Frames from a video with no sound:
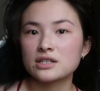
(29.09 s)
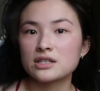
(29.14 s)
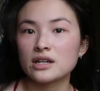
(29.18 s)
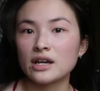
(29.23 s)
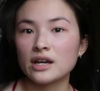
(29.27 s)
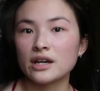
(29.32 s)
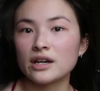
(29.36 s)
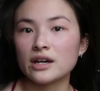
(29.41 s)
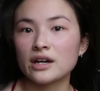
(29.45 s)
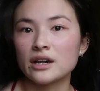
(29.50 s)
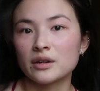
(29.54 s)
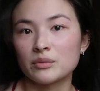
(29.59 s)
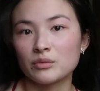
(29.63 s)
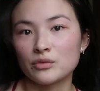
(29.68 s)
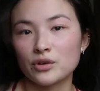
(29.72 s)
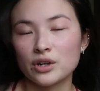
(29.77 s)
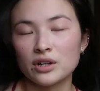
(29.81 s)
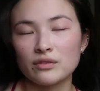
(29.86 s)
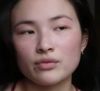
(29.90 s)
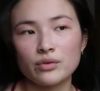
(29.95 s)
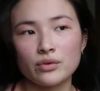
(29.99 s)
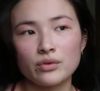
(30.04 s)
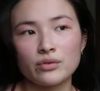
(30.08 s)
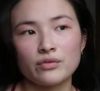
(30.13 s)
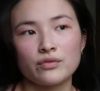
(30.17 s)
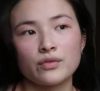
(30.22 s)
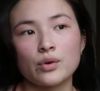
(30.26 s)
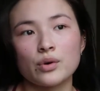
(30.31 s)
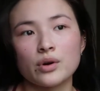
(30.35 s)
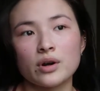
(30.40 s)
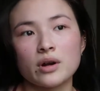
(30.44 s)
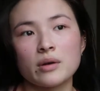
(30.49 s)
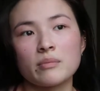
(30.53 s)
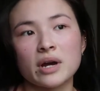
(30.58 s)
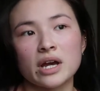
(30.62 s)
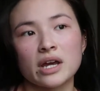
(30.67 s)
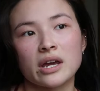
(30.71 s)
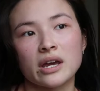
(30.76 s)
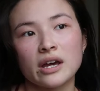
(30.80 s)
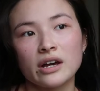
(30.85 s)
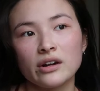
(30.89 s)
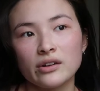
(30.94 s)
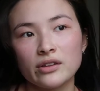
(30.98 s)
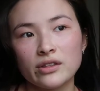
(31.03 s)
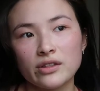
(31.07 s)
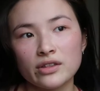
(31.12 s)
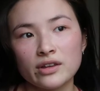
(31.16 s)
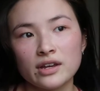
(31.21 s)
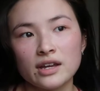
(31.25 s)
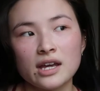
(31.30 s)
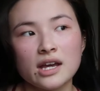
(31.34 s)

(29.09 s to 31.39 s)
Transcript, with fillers: Today I am grateful for my health